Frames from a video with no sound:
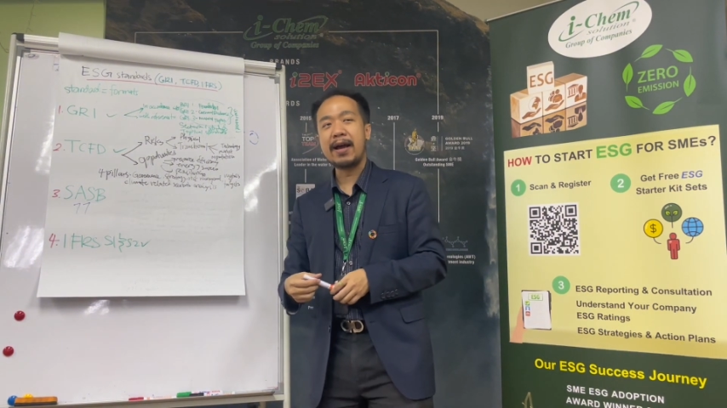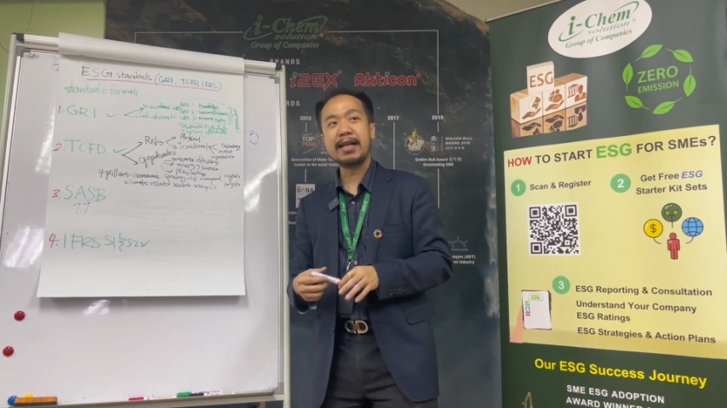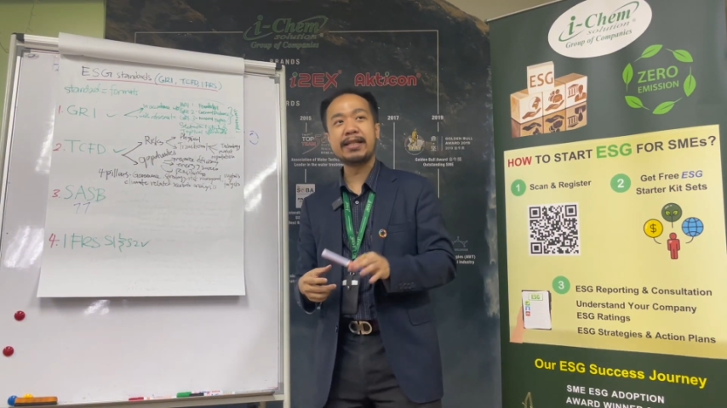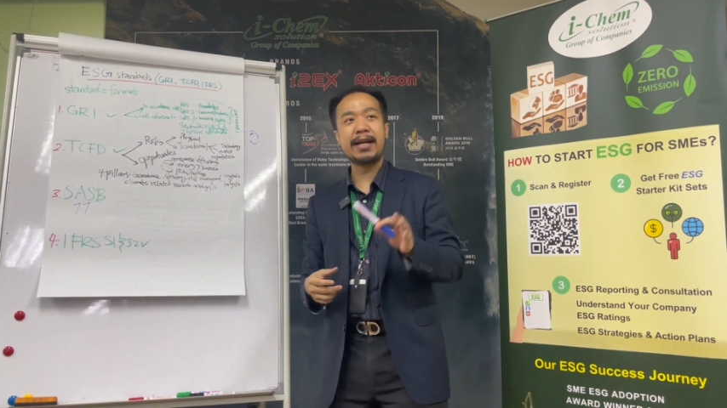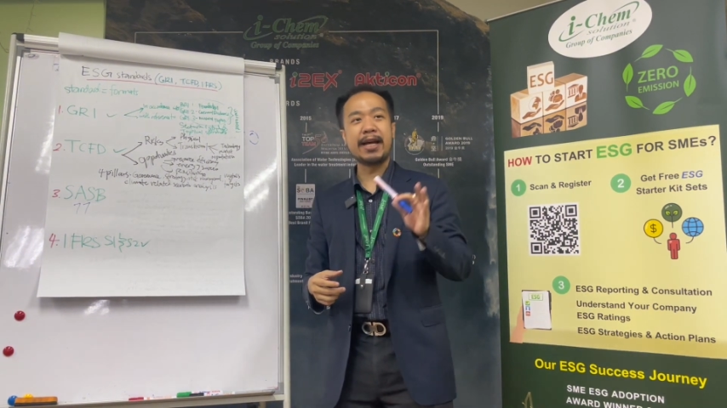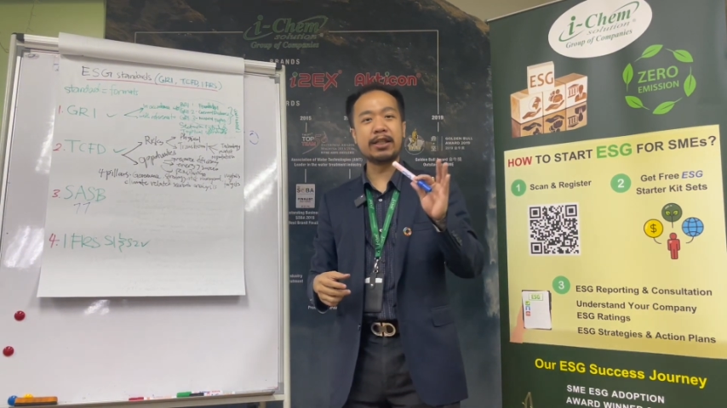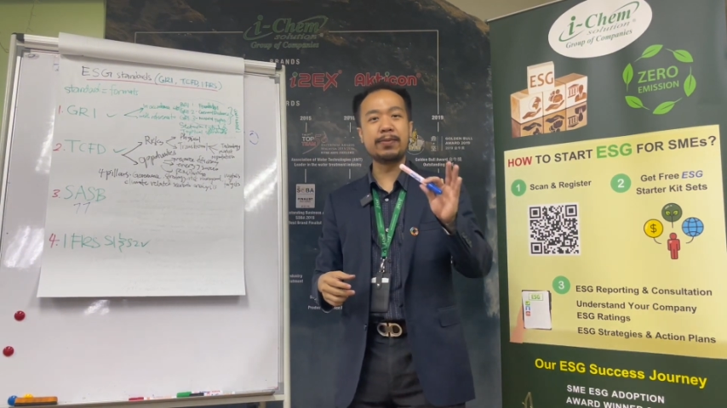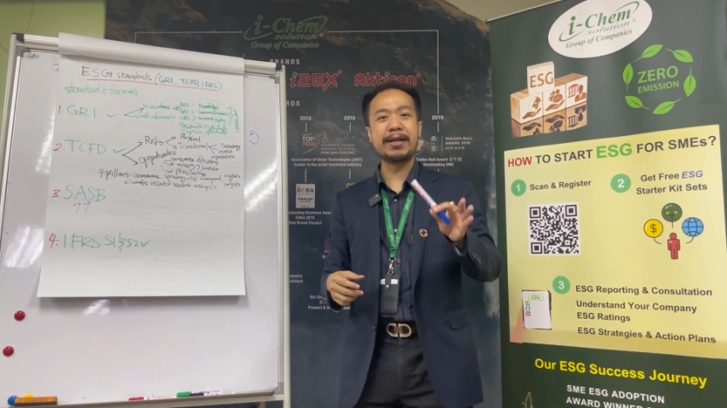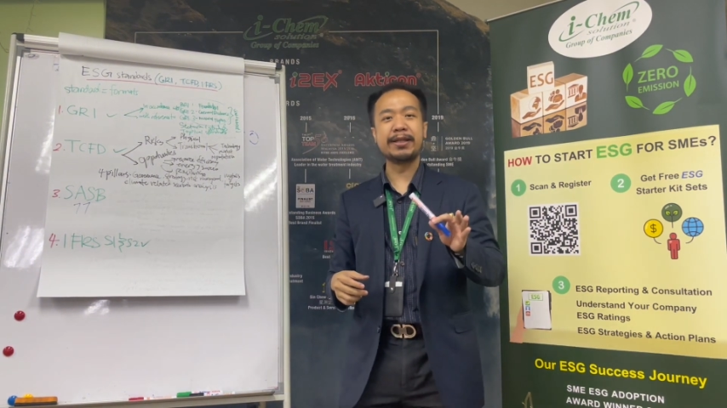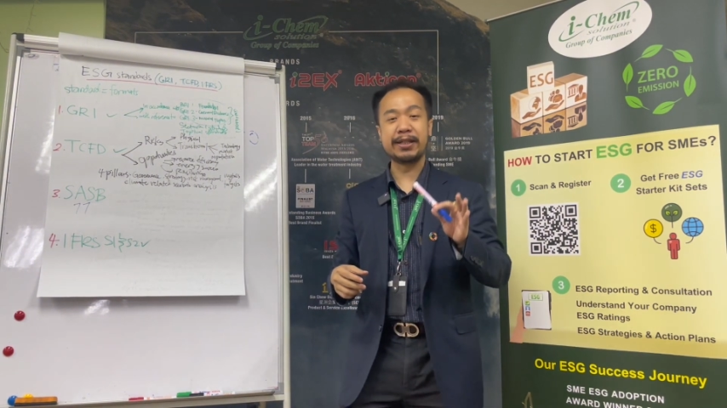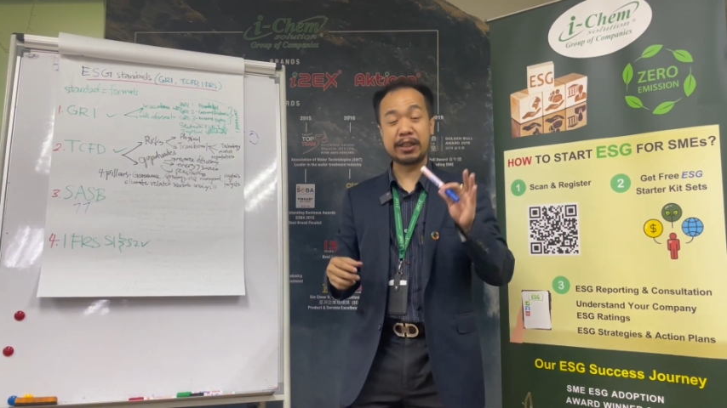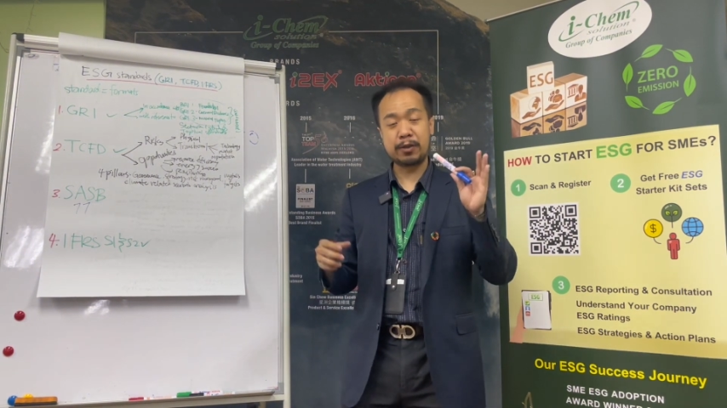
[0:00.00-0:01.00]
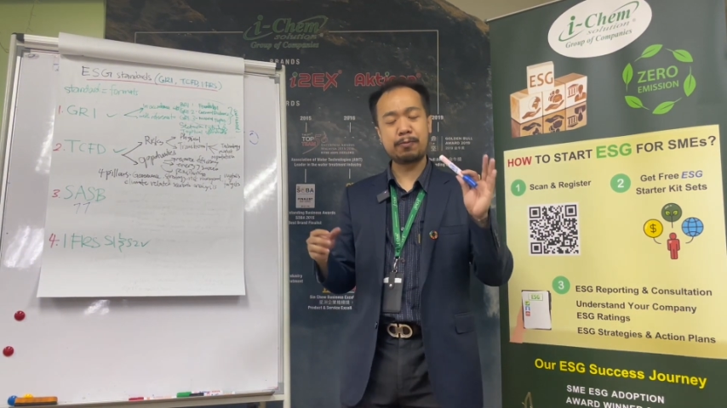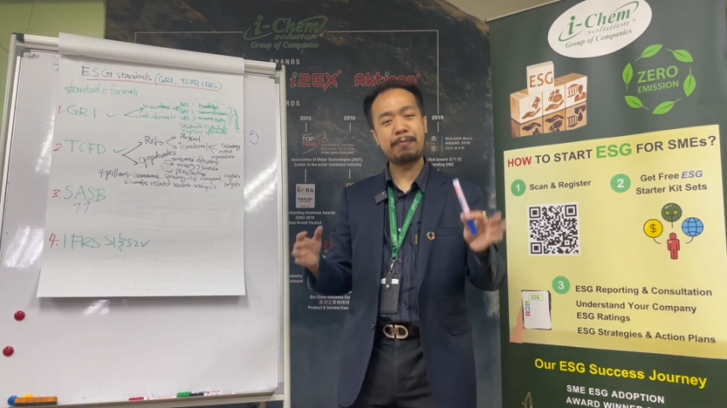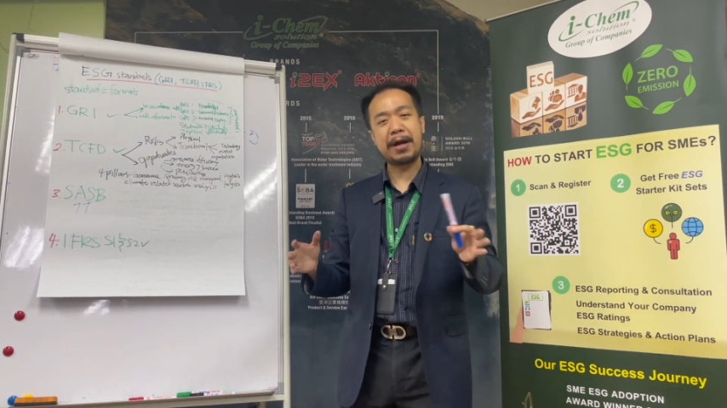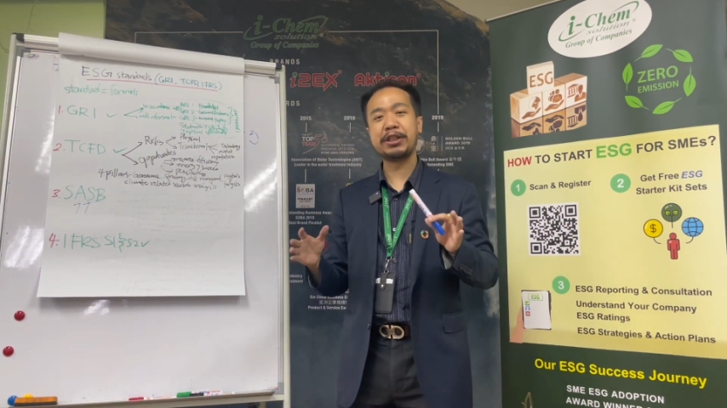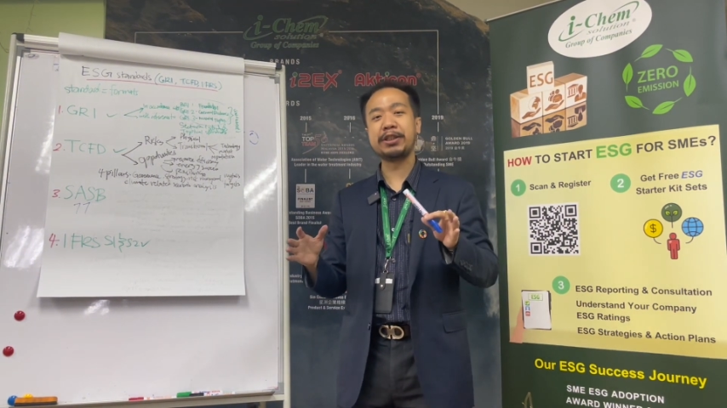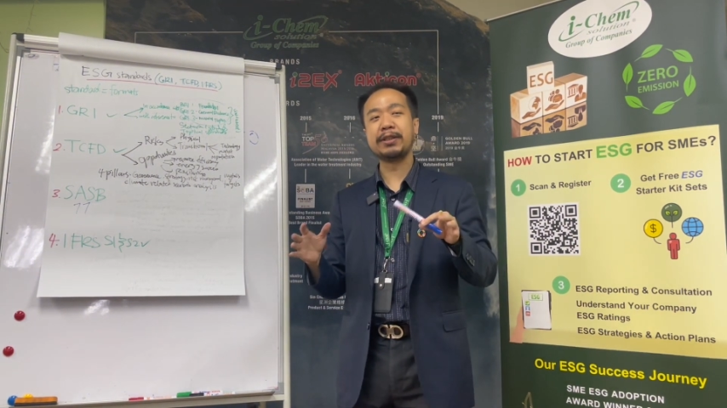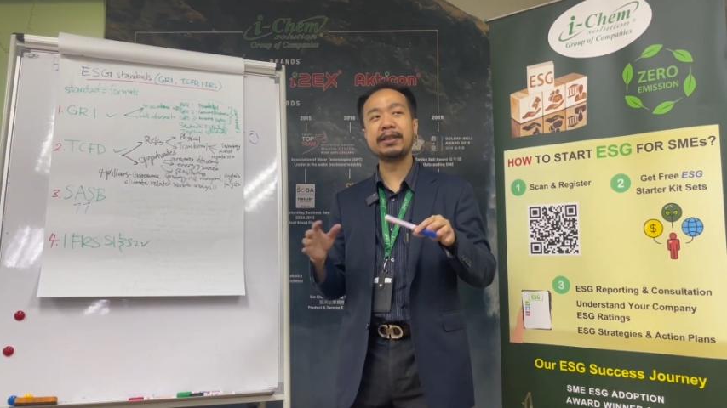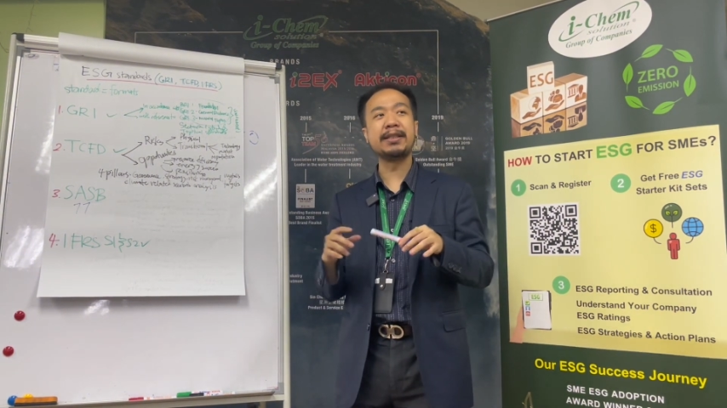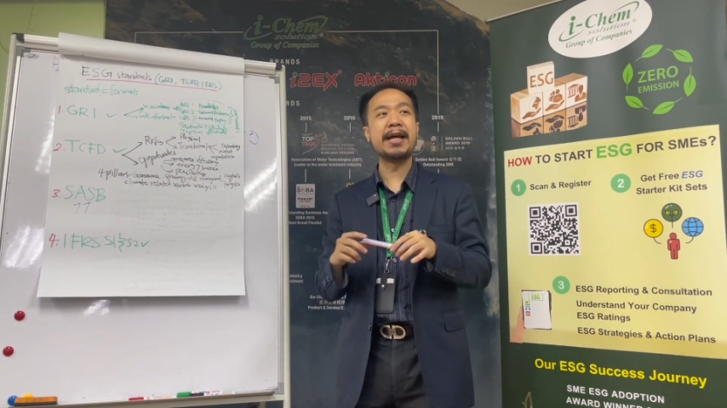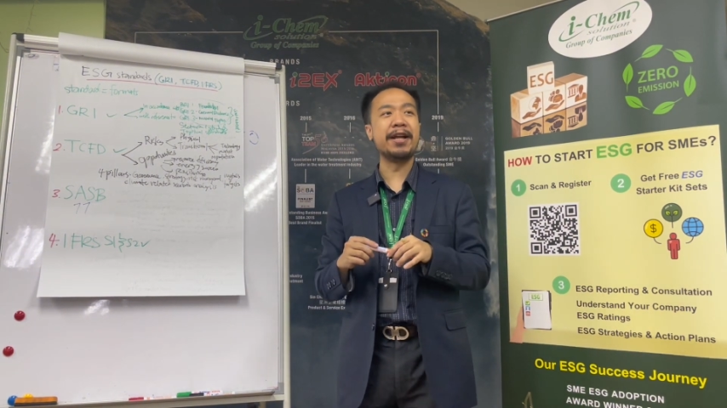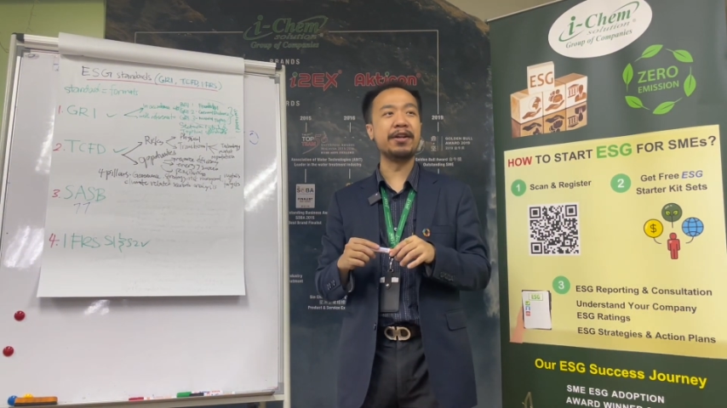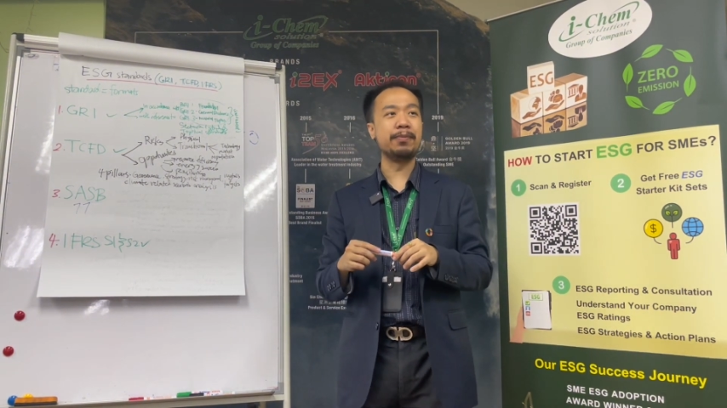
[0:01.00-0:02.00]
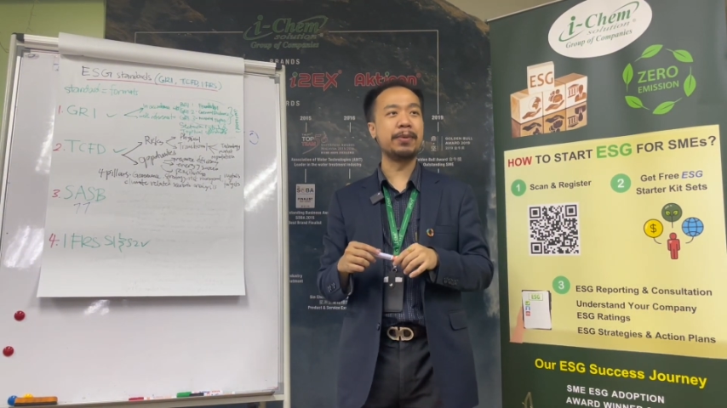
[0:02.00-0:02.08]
SASB is a special standard